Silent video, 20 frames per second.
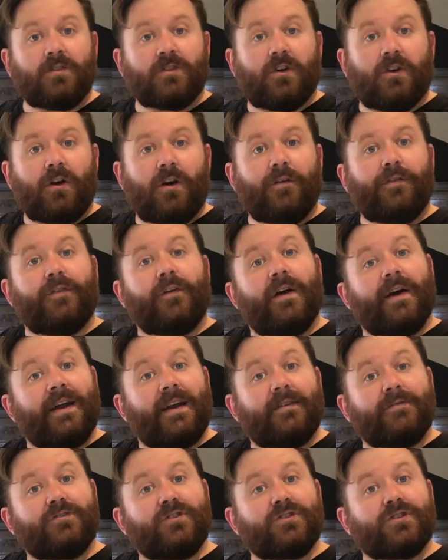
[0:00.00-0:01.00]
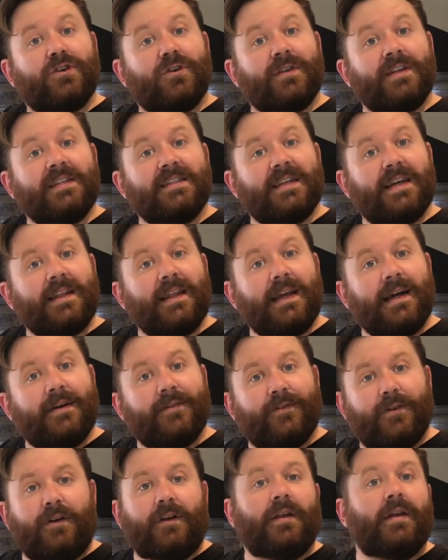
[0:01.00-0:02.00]
gone off and I've just got these out of the
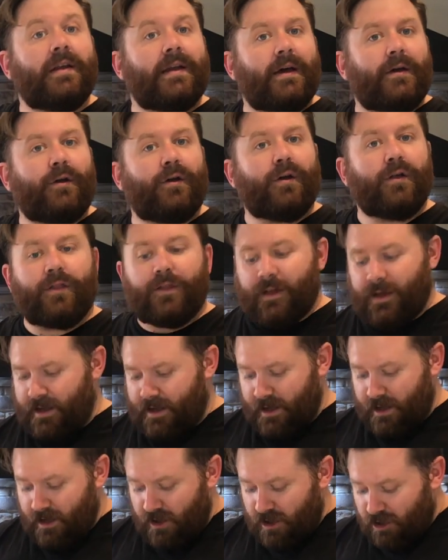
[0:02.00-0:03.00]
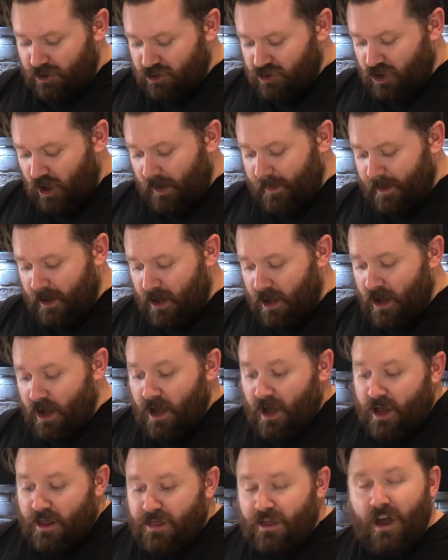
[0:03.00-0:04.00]
oven. Now I know what you're thinking, Simon,
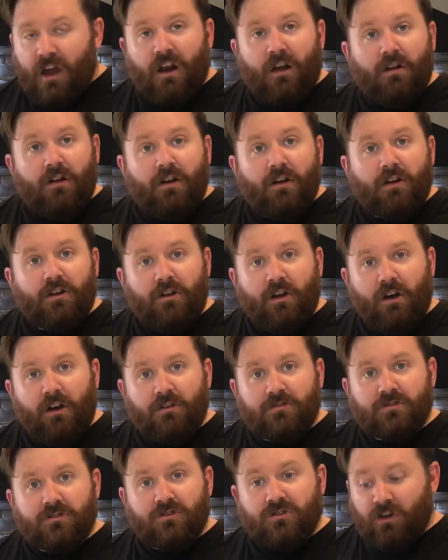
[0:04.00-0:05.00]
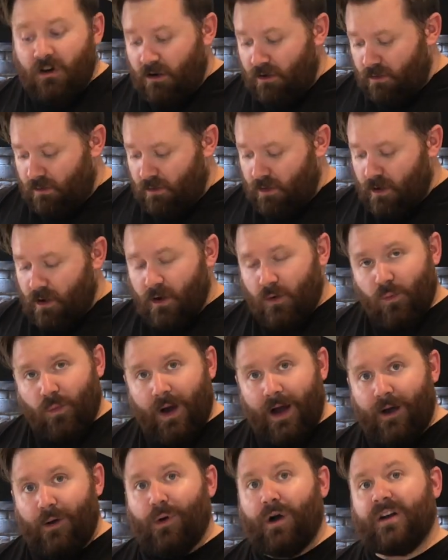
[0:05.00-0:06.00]
they don't look cooked at all.
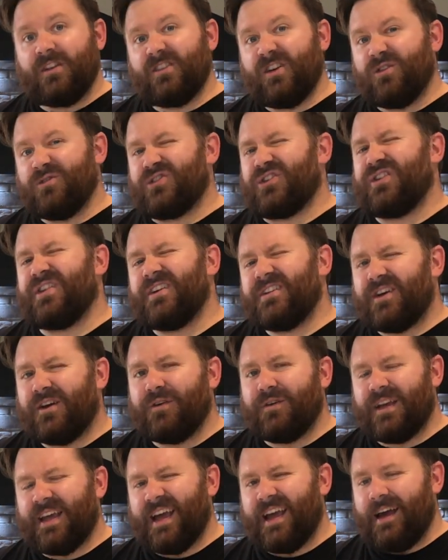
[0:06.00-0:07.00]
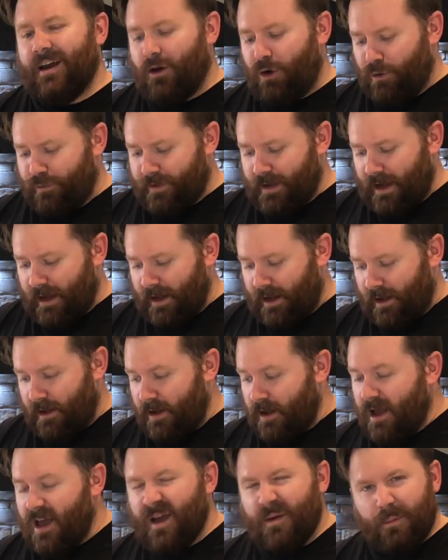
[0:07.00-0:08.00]
Well, I told you, they don't get a lot of colour,
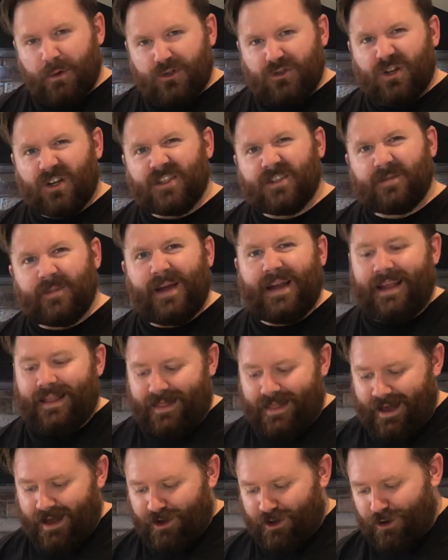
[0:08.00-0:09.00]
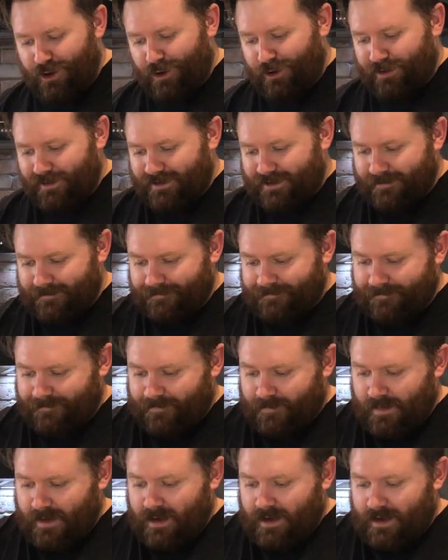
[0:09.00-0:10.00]
but trust me, they're cooked.
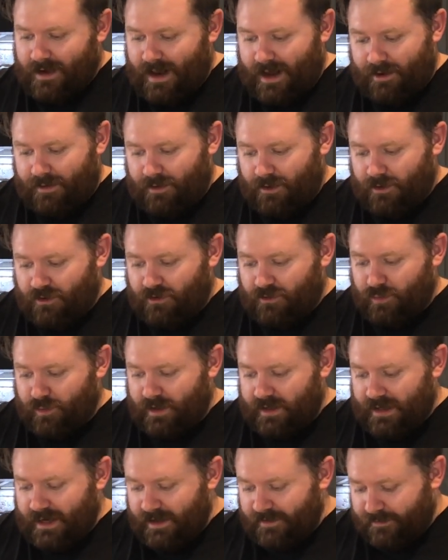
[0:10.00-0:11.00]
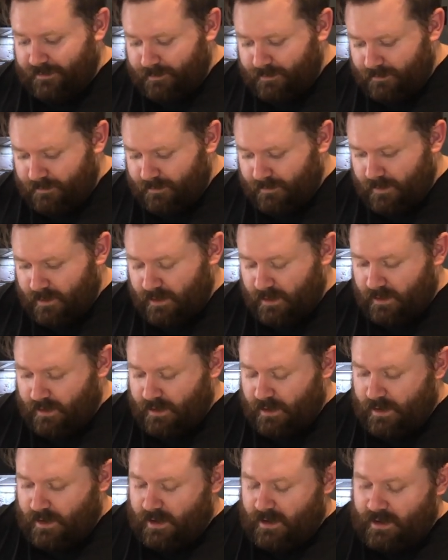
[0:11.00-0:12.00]
Now, you just want to leave them
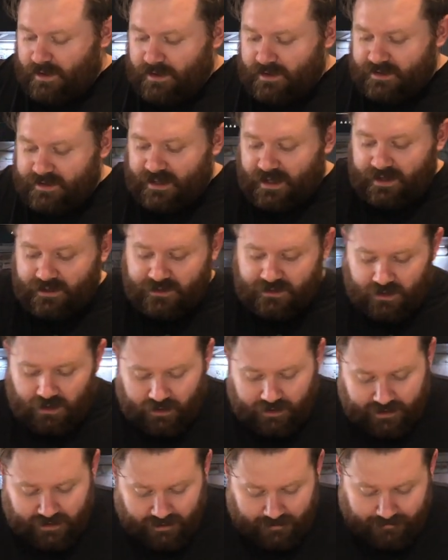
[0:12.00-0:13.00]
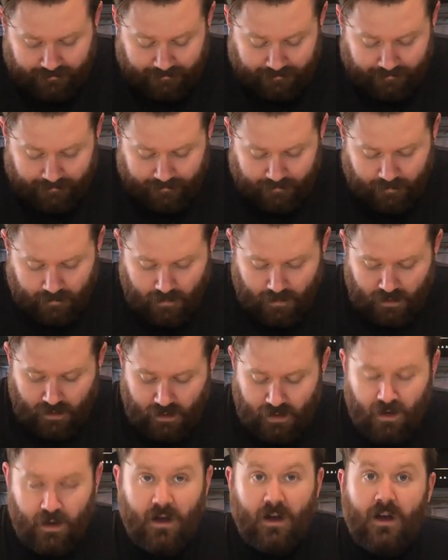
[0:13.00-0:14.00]
set aside
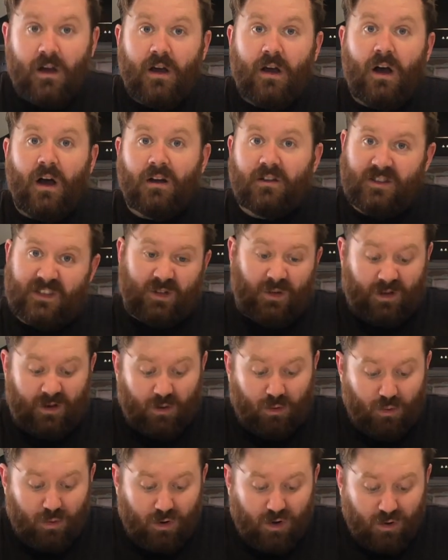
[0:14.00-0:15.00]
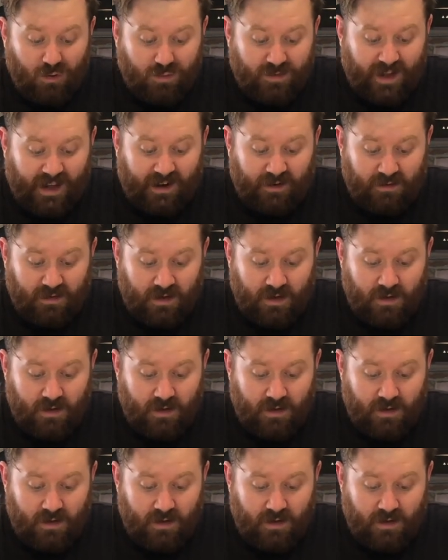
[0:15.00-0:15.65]
until they're all cooled down.